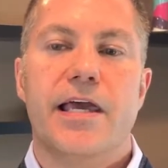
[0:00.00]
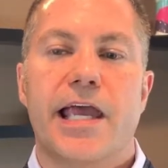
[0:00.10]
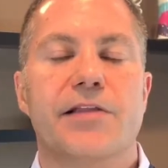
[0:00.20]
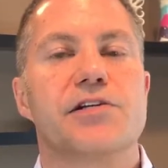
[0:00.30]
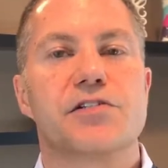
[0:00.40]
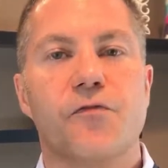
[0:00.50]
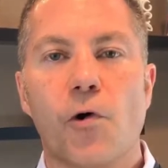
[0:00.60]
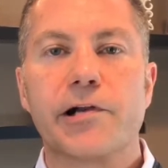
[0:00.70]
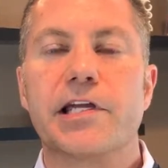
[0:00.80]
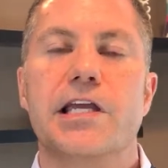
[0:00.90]
And there's
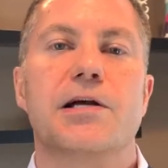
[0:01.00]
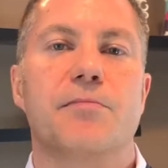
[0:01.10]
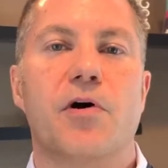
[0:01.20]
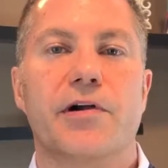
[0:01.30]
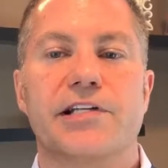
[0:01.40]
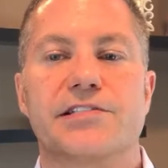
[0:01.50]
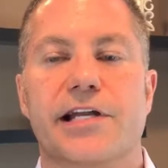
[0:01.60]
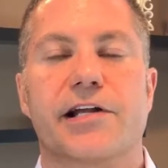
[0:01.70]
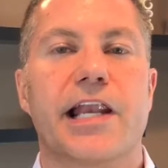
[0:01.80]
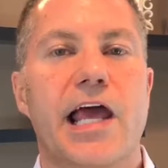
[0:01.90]
four key components that
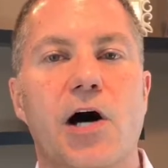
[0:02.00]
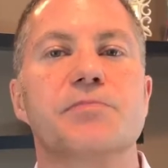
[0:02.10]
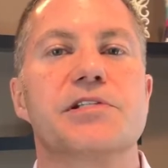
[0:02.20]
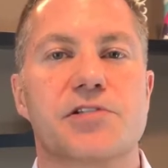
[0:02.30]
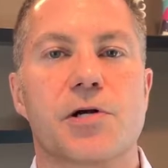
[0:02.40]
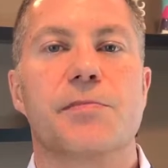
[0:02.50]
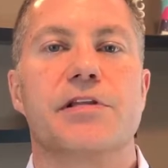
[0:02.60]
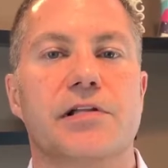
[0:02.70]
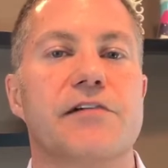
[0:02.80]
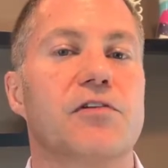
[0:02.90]
are going to help determine
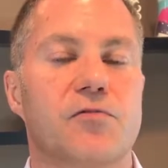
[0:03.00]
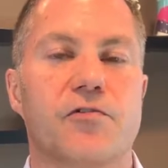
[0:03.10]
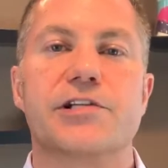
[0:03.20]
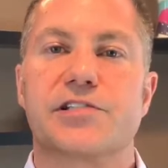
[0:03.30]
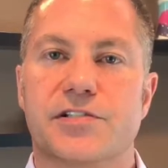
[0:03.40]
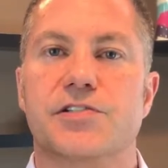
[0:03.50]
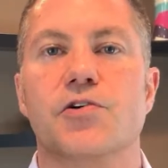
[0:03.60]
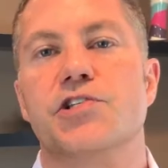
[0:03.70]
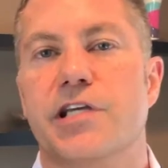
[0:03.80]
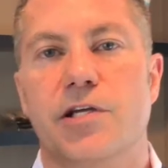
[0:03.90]
the level of risk
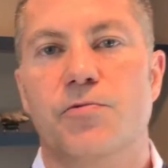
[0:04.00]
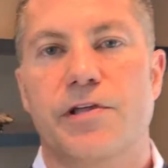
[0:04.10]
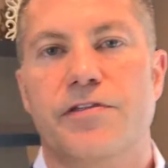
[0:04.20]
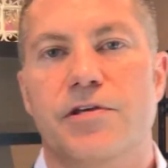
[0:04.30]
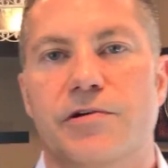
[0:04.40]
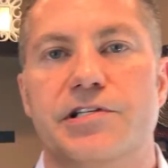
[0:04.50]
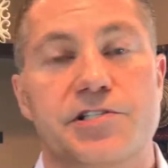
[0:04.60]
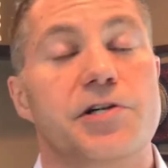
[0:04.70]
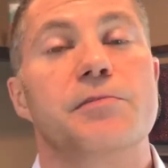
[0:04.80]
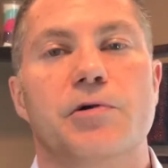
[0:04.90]
associated with you and
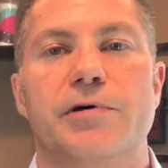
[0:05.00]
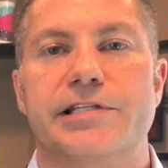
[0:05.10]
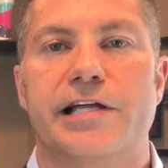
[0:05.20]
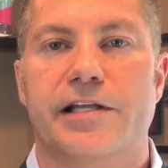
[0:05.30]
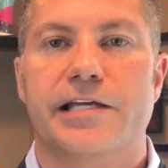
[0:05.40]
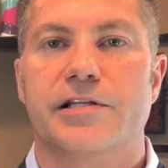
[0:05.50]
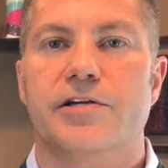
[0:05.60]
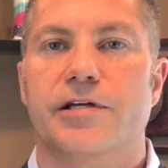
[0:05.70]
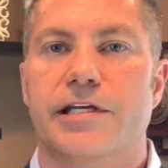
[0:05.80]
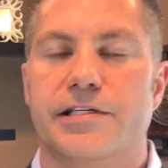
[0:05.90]
determine what that
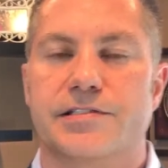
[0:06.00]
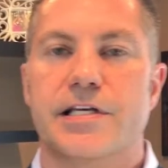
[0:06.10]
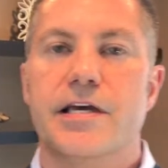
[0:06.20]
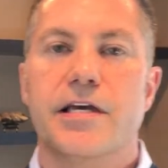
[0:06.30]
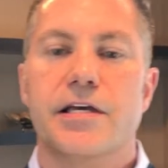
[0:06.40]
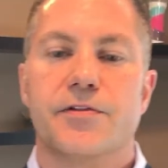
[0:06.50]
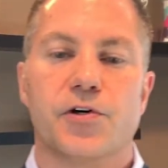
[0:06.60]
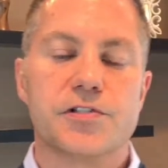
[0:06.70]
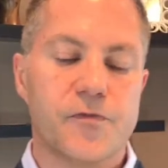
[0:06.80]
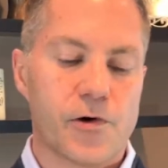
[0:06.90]
likelihood is.
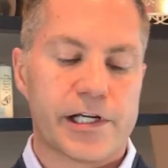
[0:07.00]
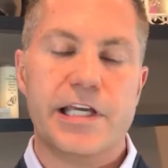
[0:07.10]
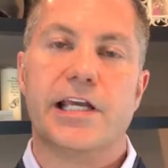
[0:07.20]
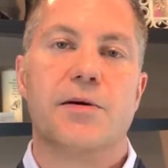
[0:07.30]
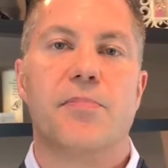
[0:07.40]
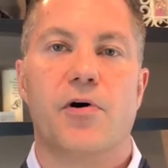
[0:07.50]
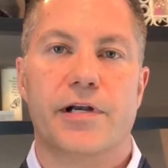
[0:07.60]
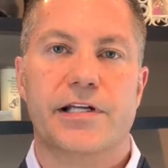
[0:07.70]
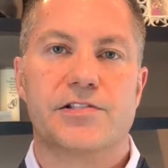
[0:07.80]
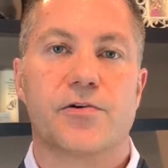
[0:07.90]
Those four key
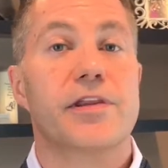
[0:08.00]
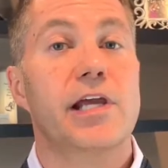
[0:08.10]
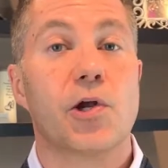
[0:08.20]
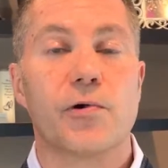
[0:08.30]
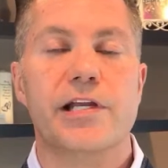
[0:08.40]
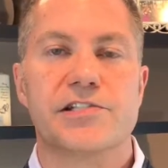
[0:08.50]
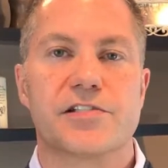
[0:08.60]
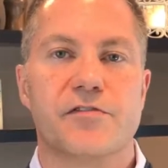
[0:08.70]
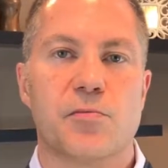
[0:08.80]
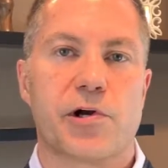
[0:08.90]
components, or the ingredients
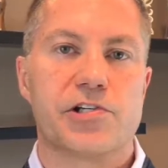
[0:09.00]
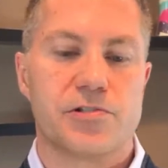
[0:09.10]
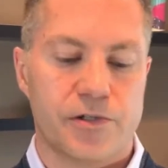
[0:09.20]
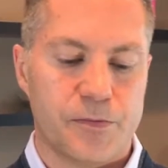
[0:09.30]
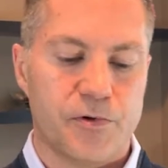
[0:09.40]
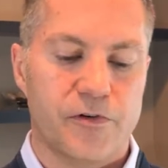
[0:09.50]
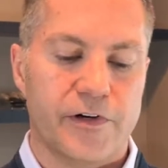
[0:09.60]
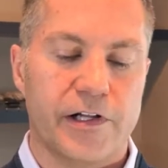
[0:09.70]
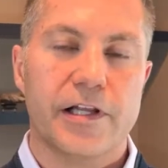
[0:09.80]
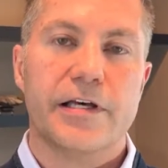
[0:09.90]
of a mortgage loan
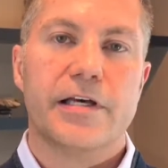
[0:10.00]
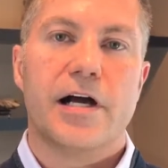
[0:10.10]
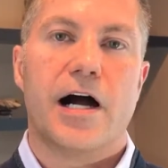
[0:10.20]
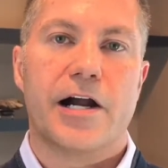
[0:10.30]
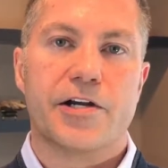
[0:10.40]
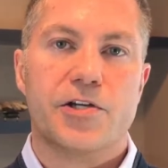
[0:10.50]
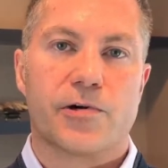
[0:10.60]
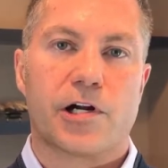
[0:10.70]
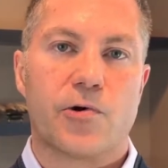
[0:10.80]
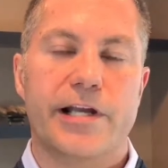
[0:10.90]
approval, are
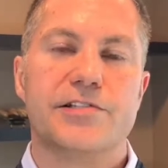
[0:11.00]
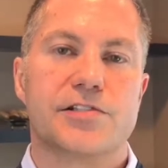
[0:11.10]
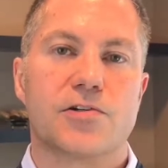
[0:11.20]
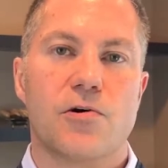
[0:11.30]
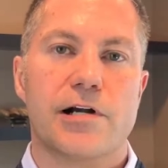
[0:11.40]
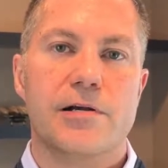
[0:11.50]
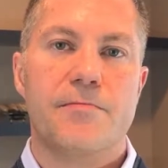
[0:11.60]
your credit score,